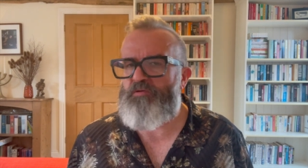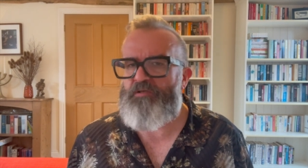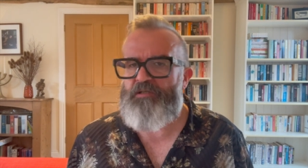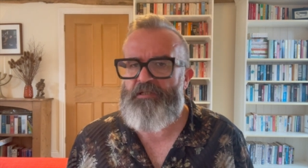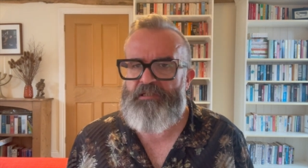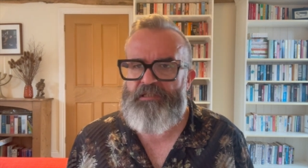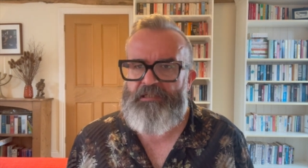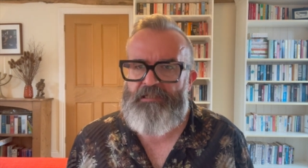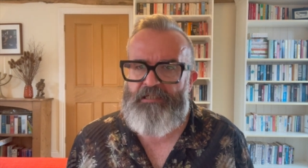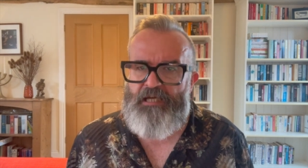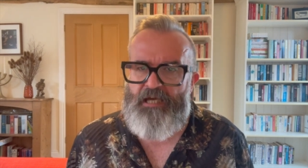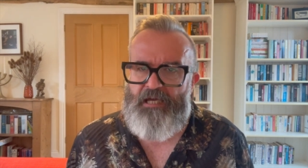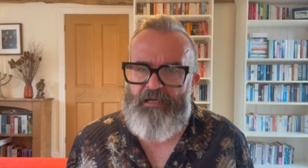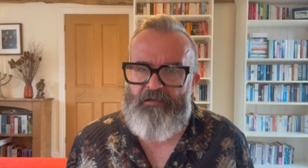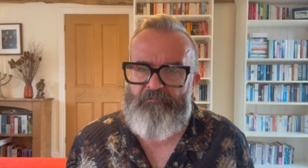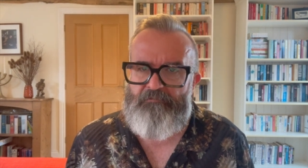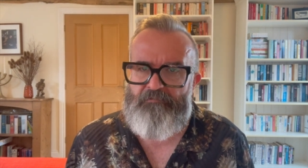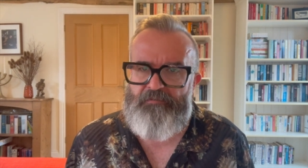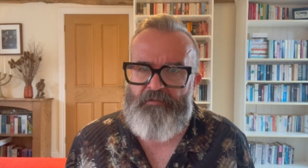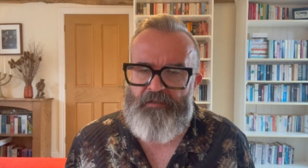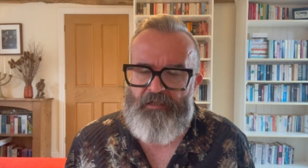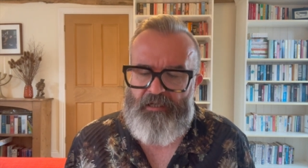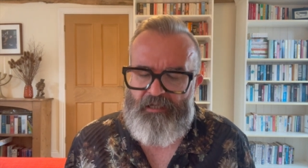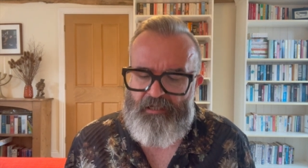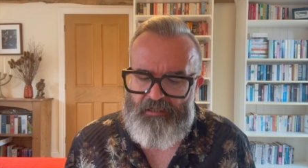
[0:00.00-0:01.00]
in the
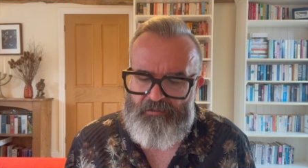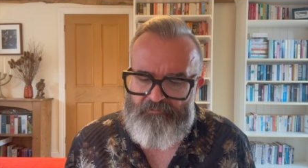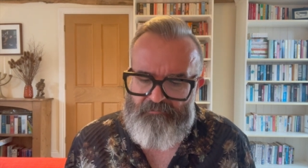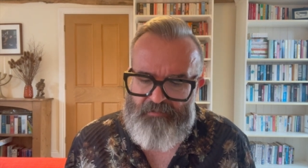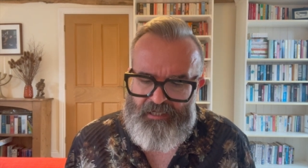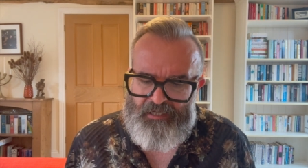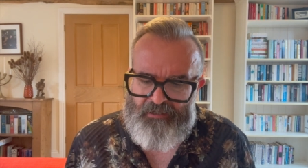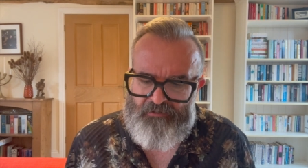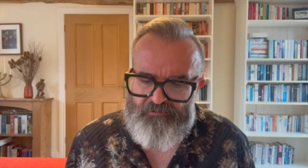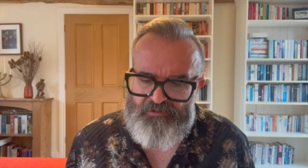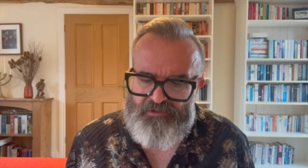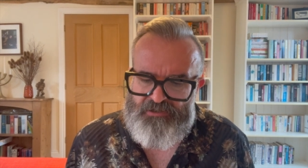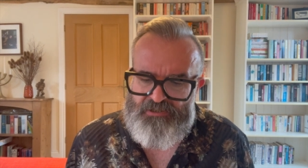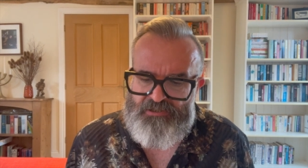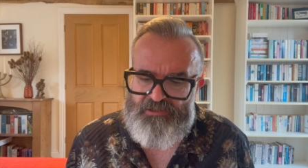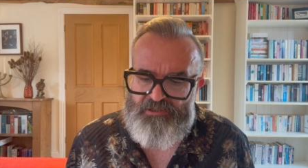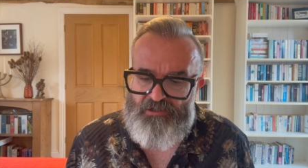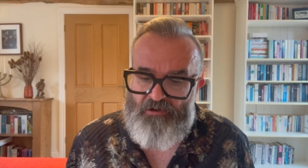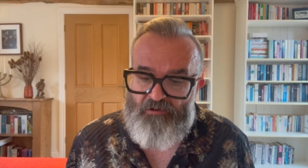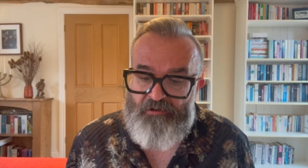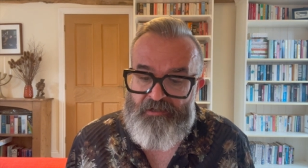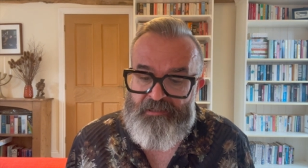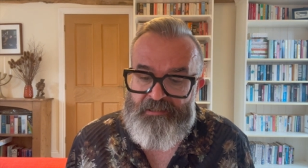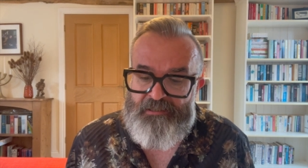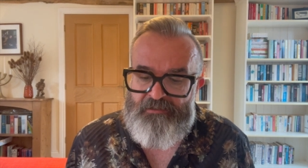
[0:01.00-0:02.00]
camp
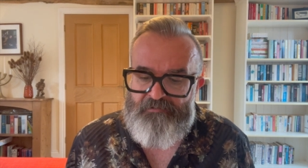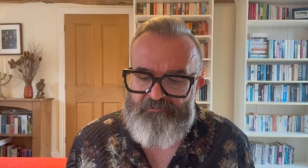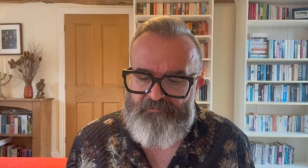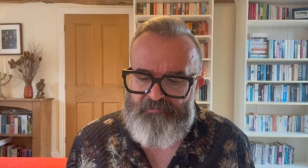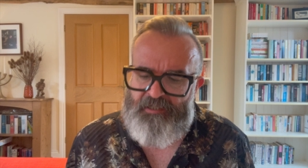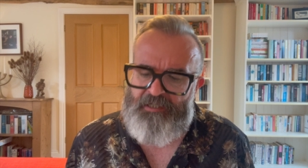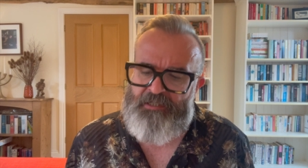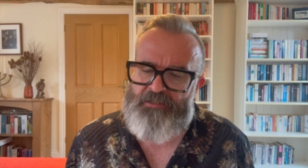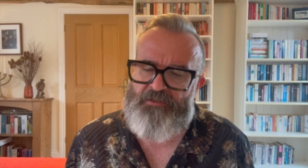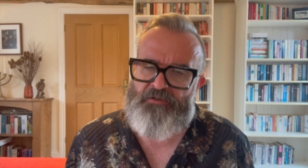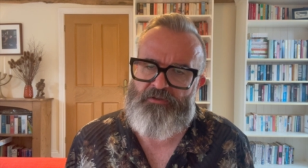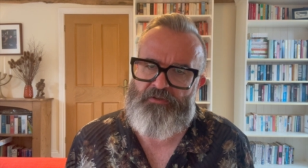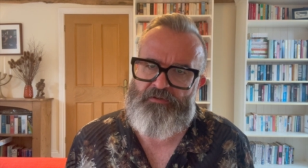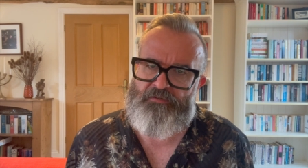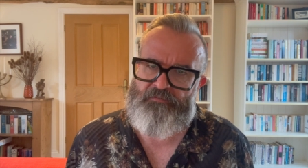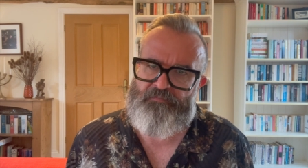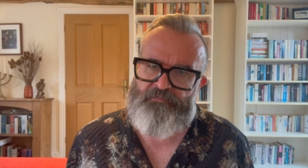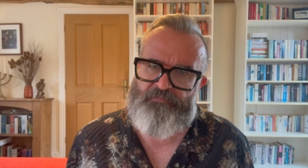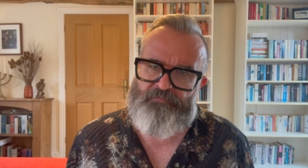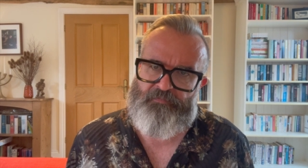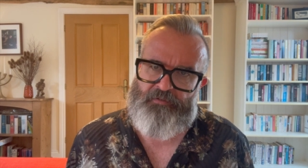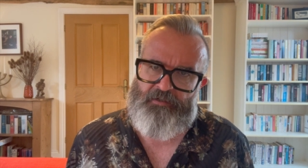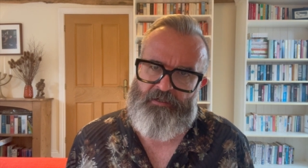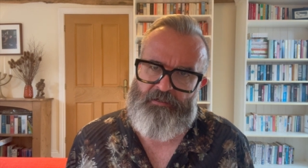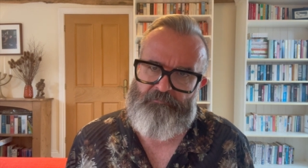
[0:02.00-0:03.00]
outside of their sort
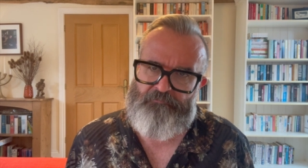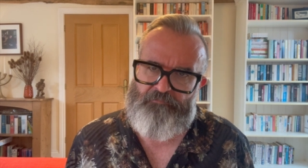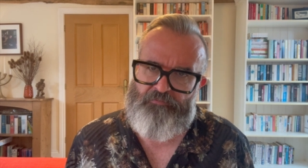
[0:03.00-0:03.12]
of